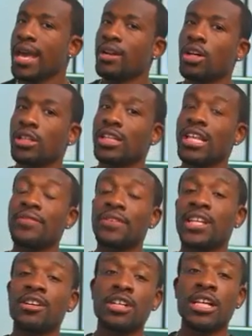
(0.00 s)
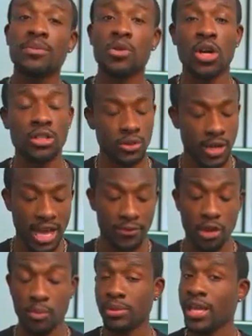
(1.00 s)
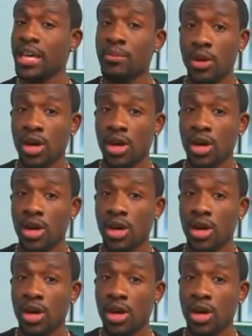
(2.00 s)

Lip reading: And on the left ear cup, you also have your play and